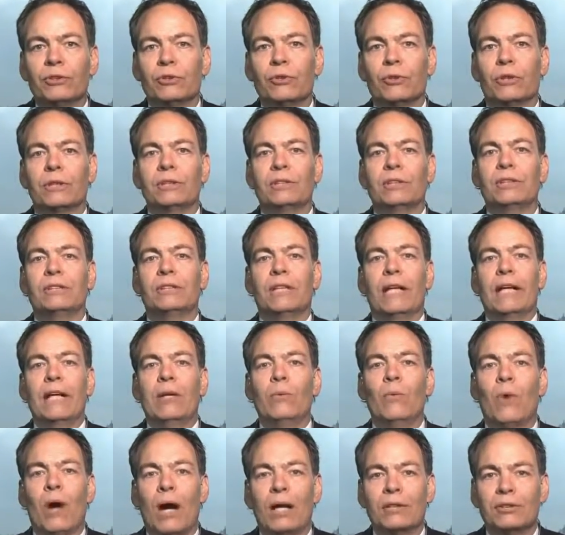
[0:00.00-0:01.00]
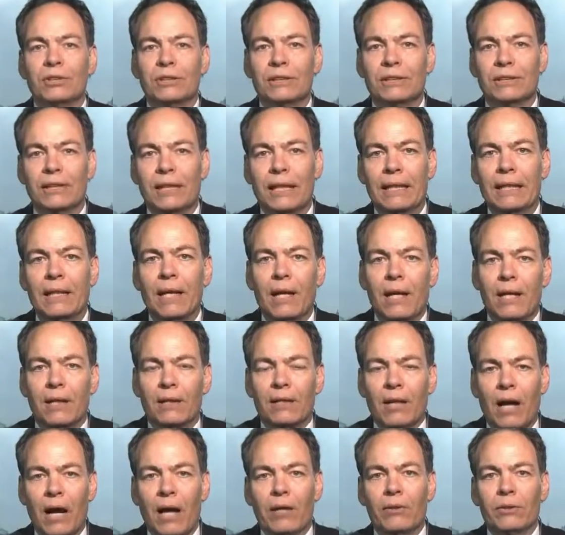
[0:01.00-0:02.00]
sources in Washington,
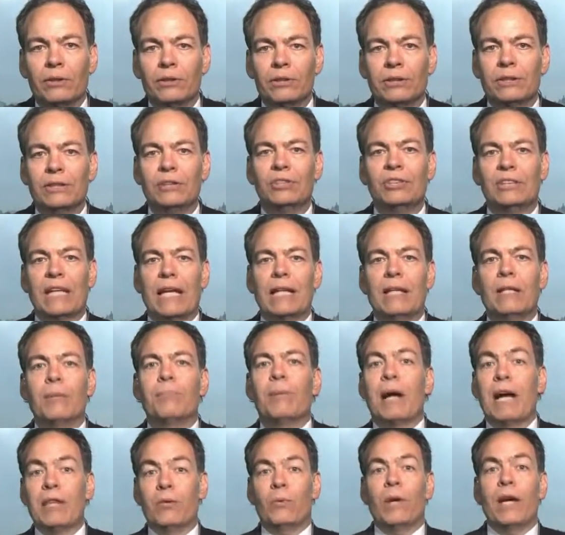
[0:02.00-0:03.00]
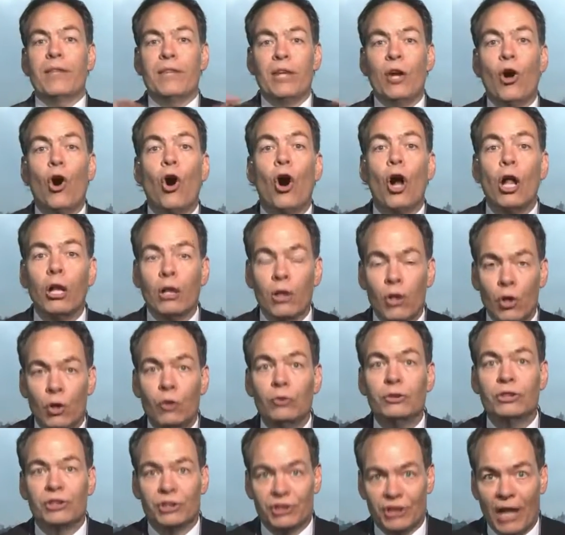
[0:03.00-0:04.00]
Congress and the Senate. By the way, they all
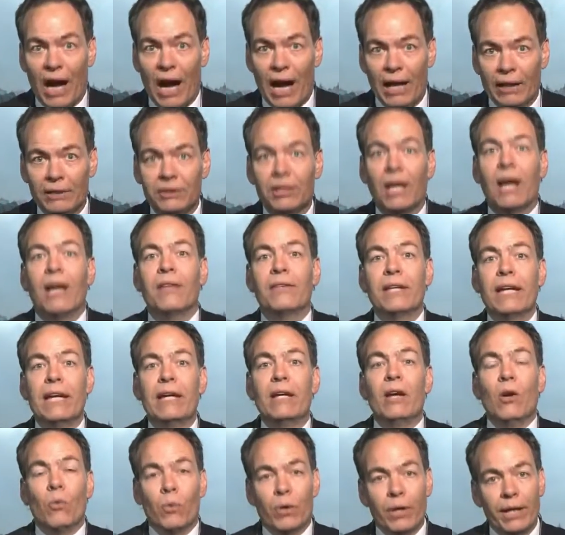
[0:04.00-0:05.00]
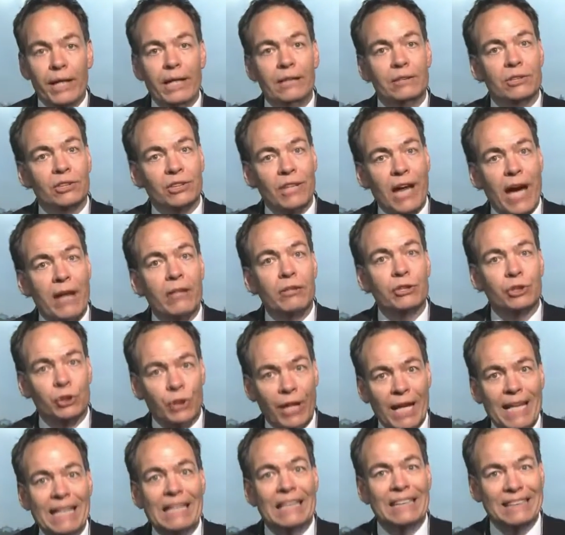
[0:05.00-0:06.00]
own stocks. Where insider
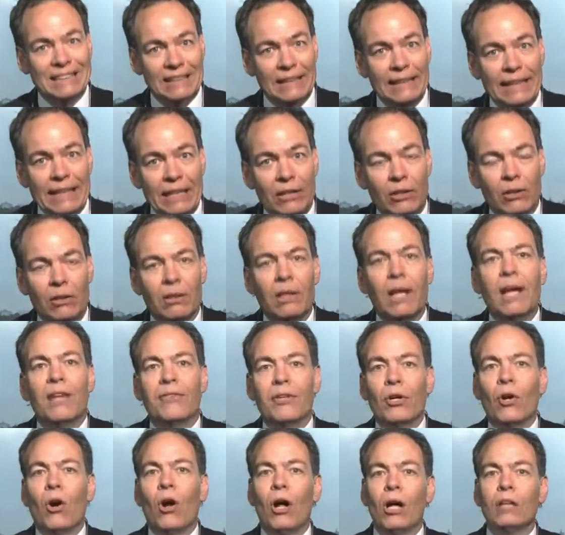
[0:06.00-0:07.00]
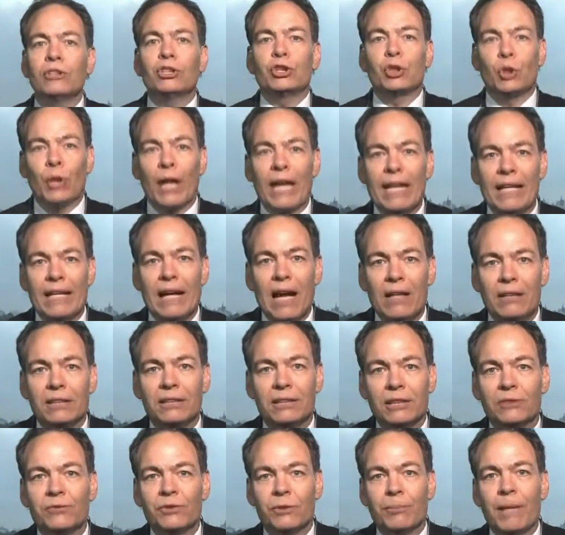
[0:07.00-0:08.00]
trading is legal. They're all trading on
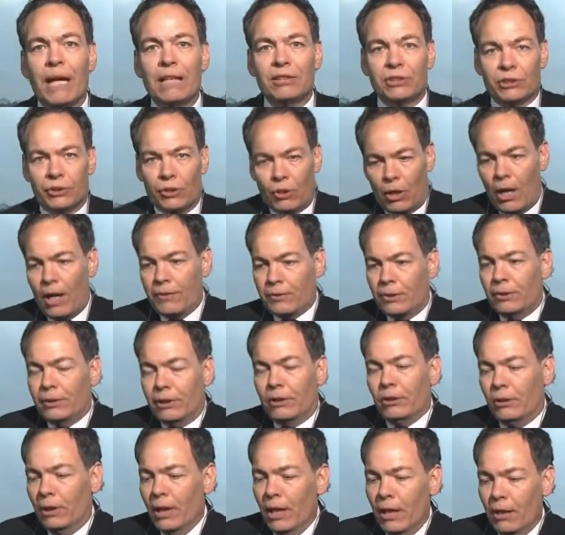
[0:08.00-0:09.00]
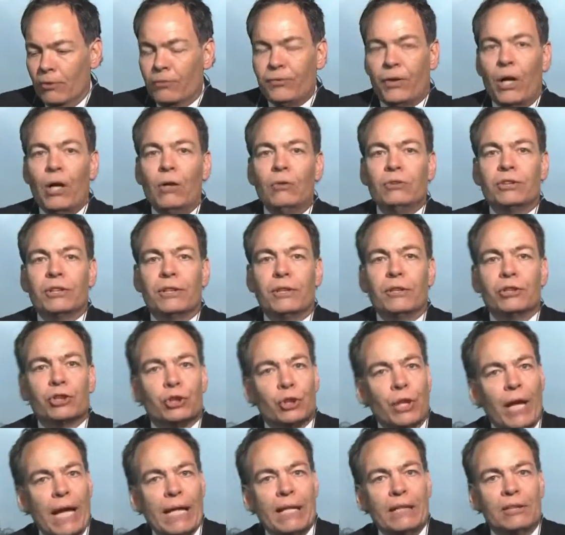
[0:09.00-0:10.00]
this information. They're on their little phones and they're
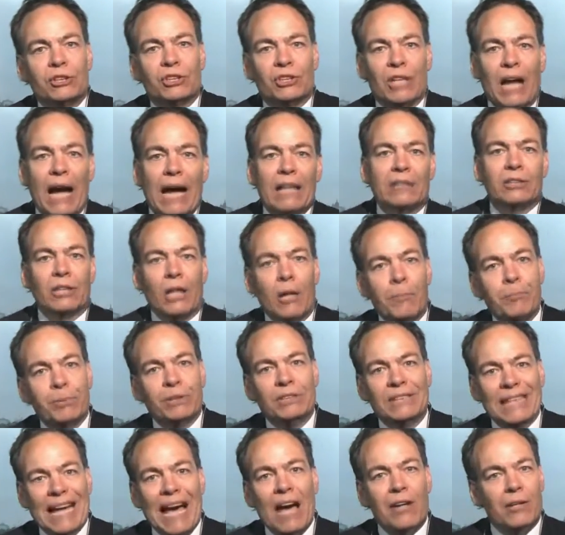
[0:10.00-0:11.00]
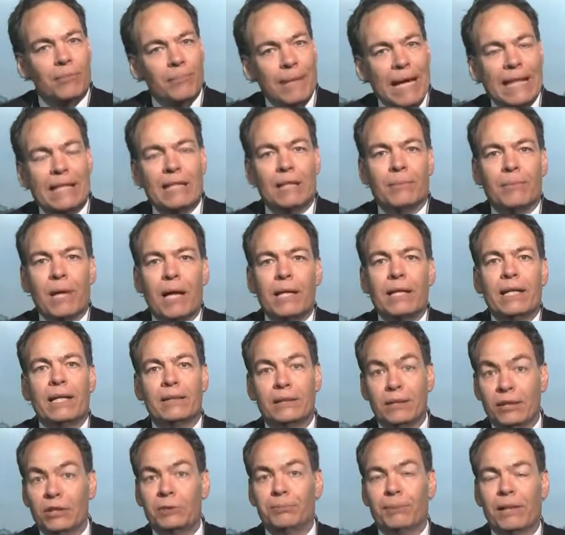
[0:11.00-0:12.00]
trading stocks up and down and making money at
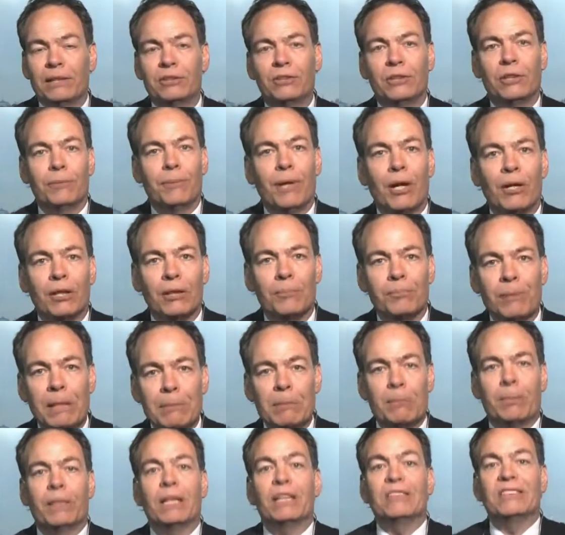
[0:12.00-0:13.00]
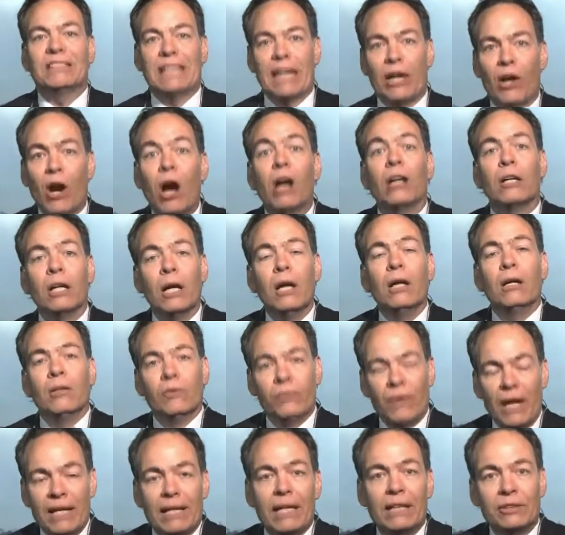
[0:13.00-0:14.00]
the expense of the American people, because they are
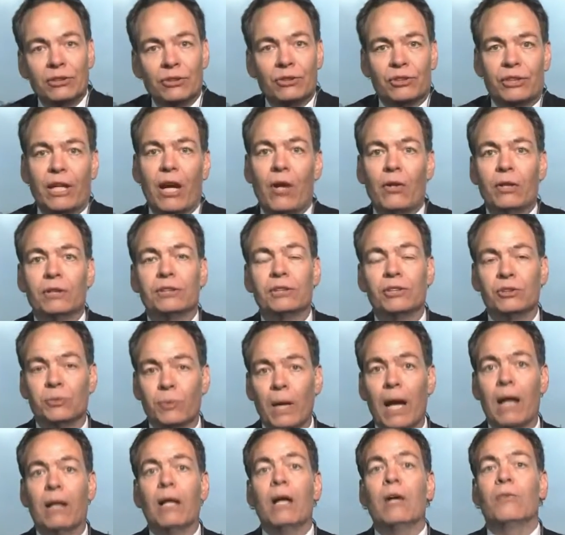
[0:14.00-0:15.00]
financial terrorists as well.